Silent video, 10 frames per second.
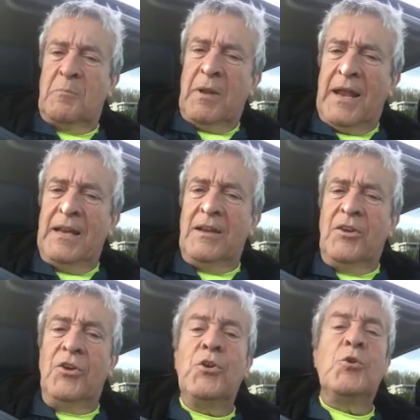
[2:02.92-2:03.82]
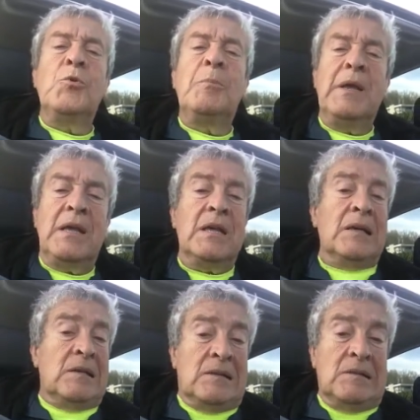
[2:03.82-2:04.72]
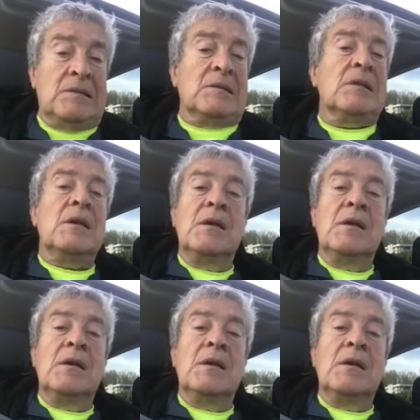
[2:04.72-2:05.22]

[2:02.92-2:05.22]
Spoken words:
they're planning to do, because